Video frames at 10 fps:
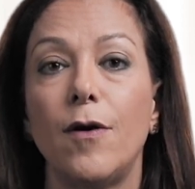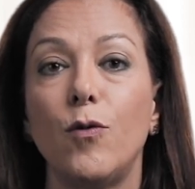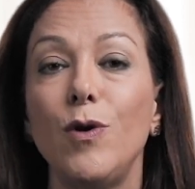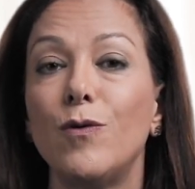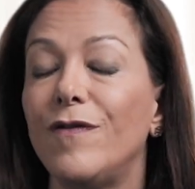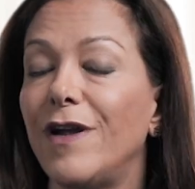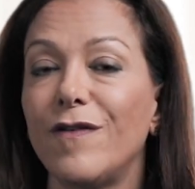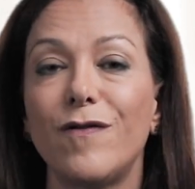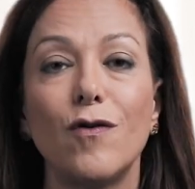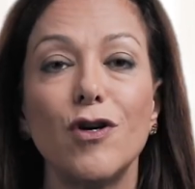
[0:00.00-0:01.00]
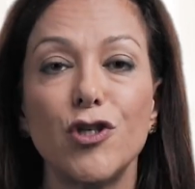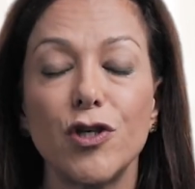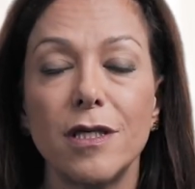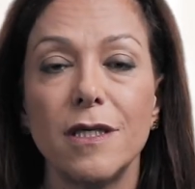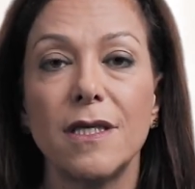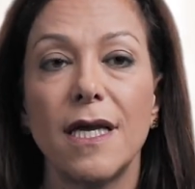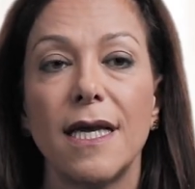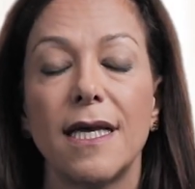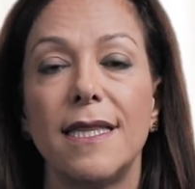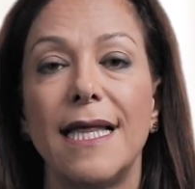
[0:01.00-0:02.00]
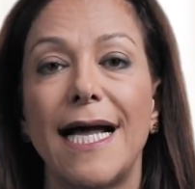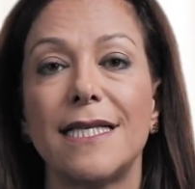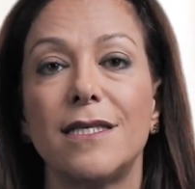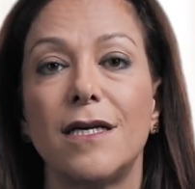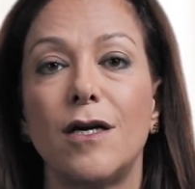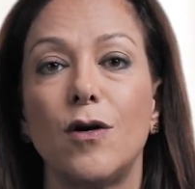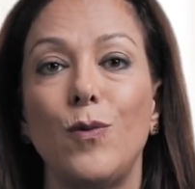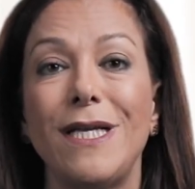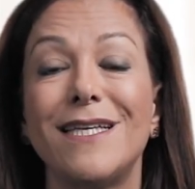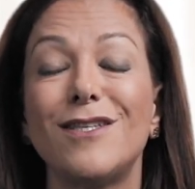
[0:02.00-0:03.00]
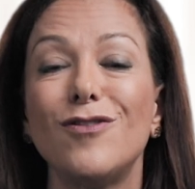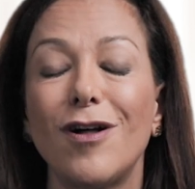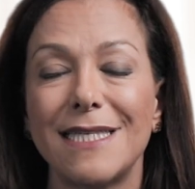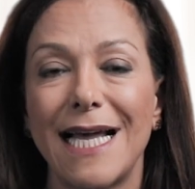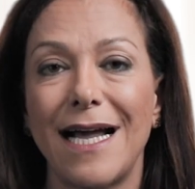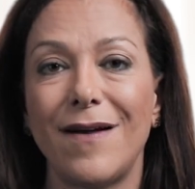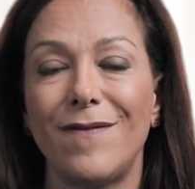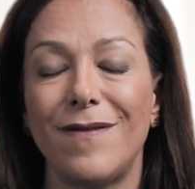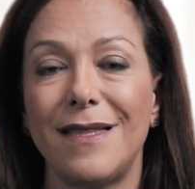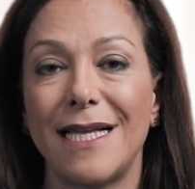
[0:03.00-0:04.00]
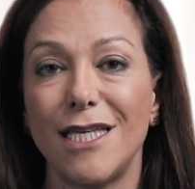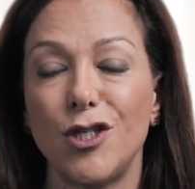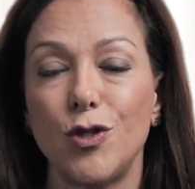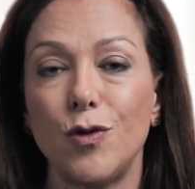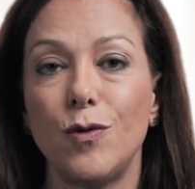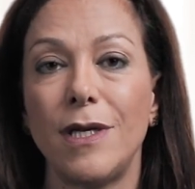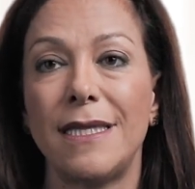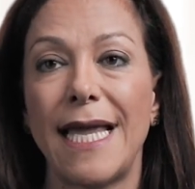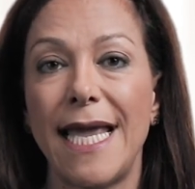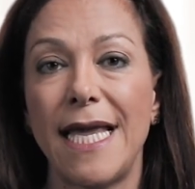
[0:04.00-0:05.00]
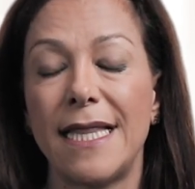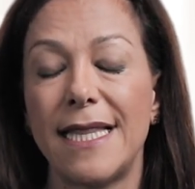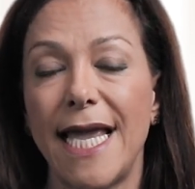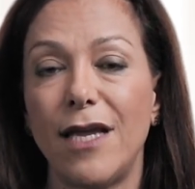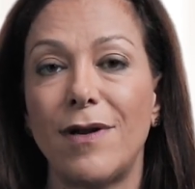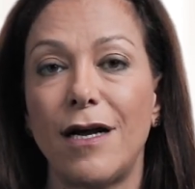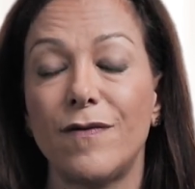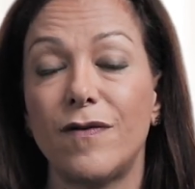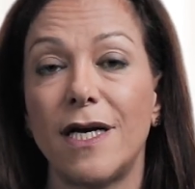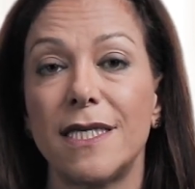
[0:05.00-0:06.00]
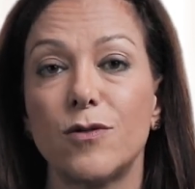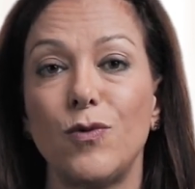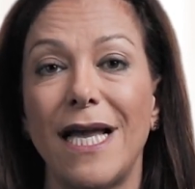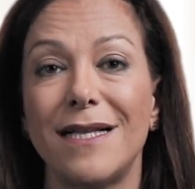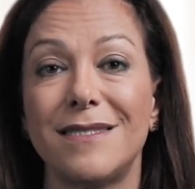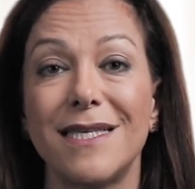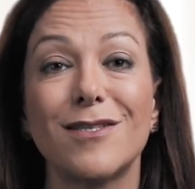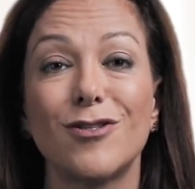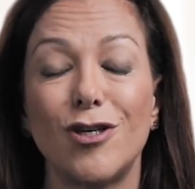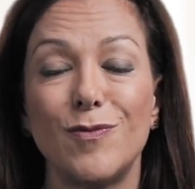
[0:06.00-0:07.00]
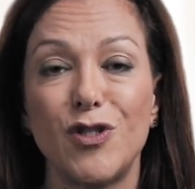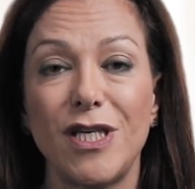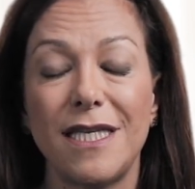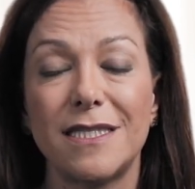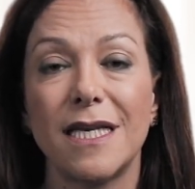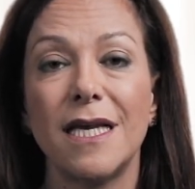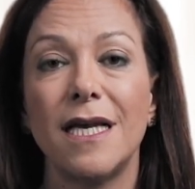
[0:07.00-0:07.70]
We were very fortunate that we did not have that issue. In the A round for us, we had 6 term sheets.